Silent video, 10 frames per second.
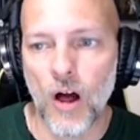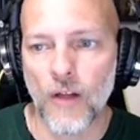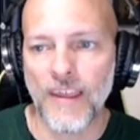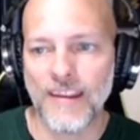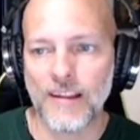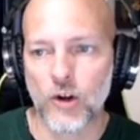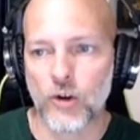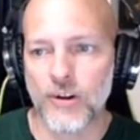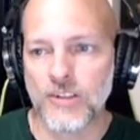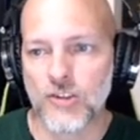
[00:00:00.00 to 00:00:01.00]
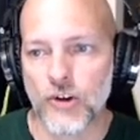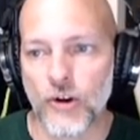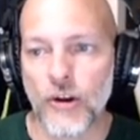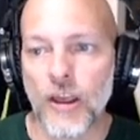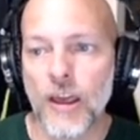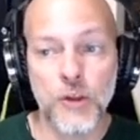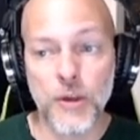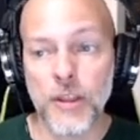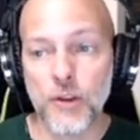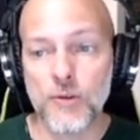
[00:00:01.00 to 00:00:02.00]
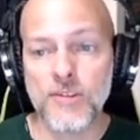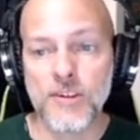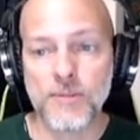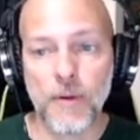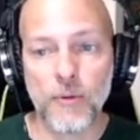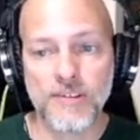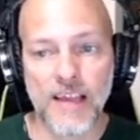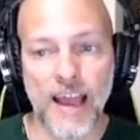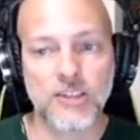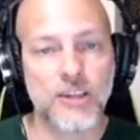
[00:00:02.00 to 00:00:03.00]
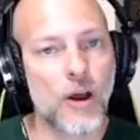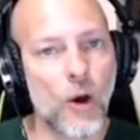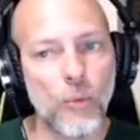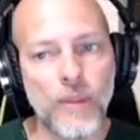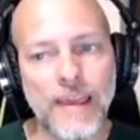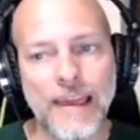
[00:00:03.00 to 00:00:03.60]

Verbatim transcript: the current turn. You can use this bonus action only